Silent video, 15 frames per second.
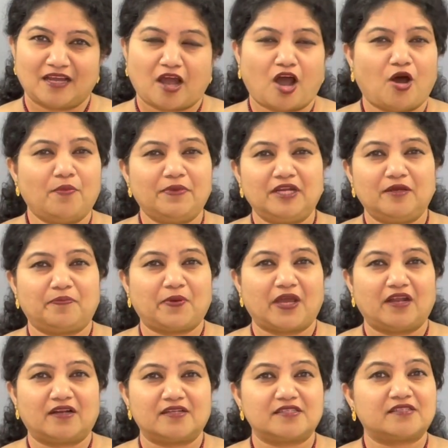How many
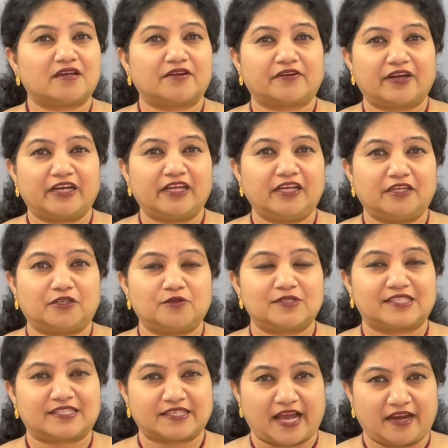parents are ready to
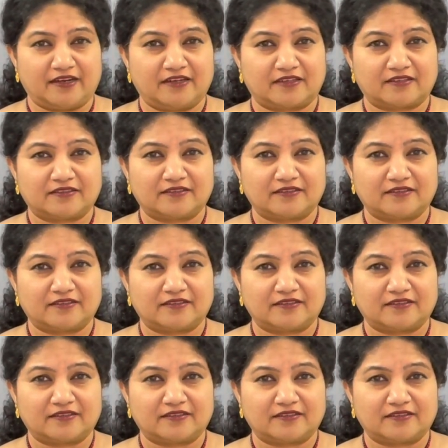send